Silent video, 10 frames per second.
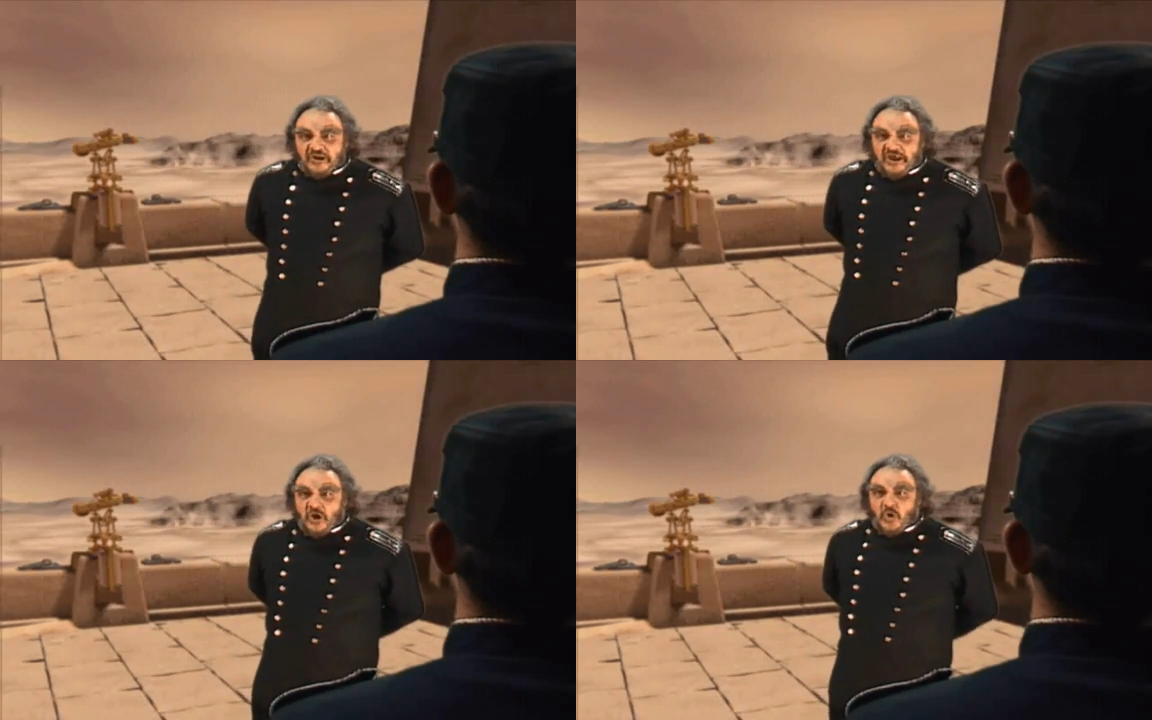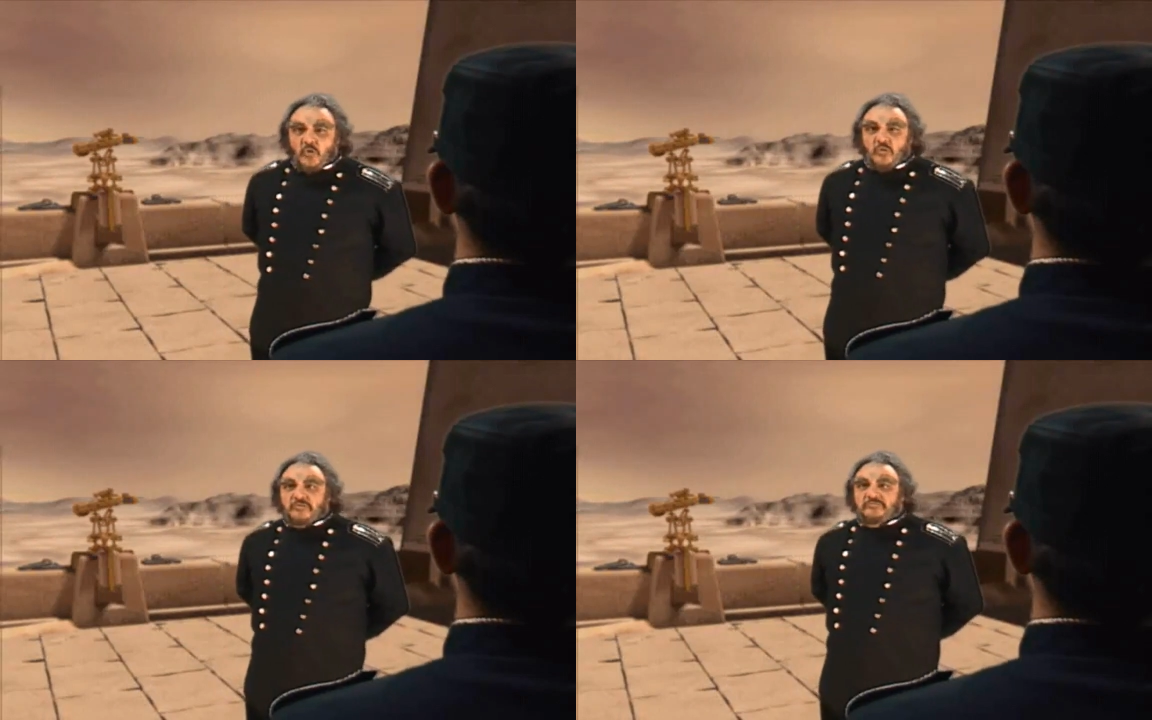
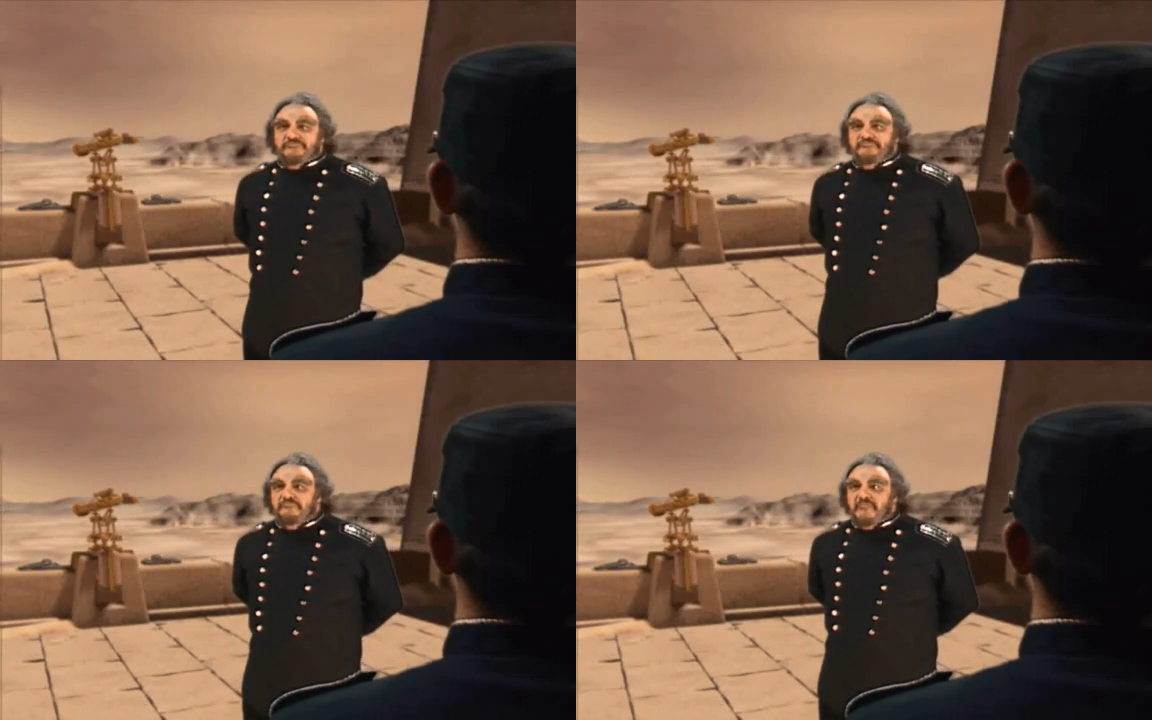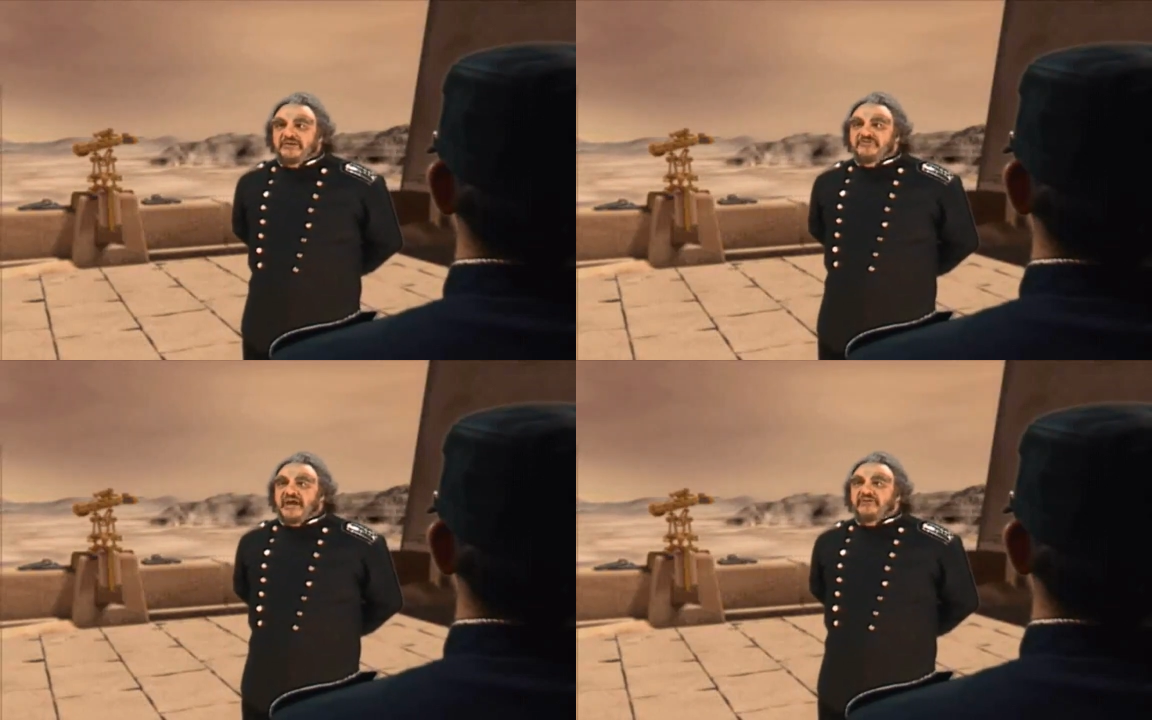Moneo,
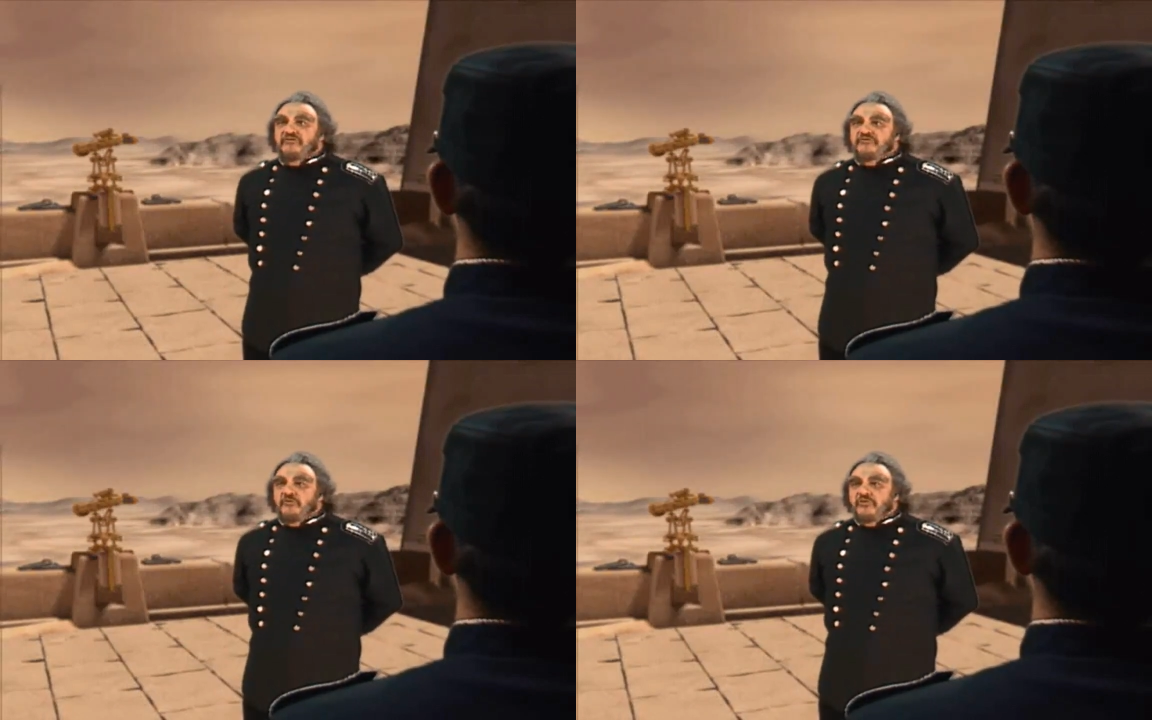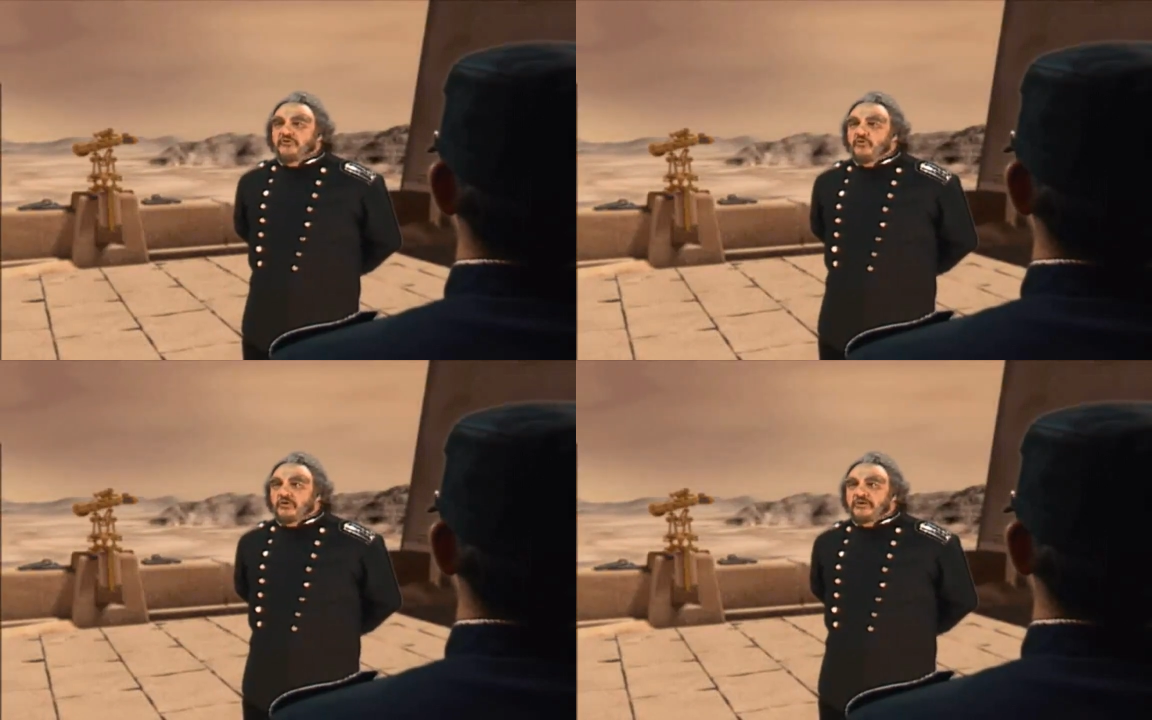Mentat to the
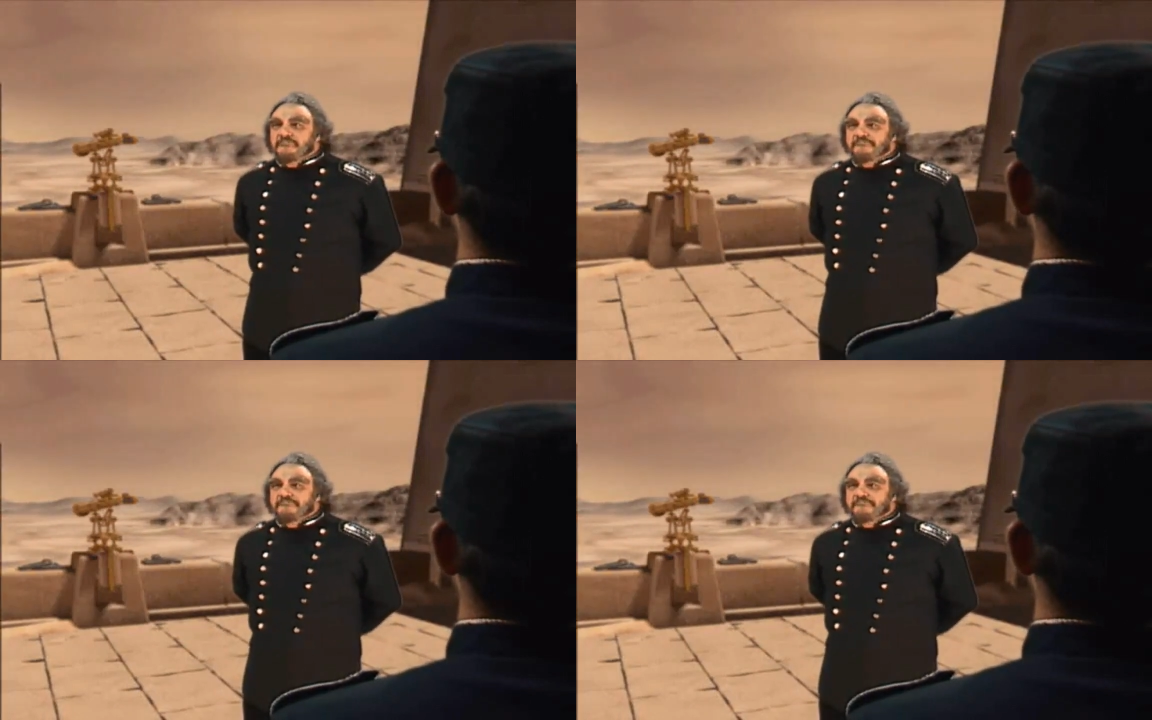Duke.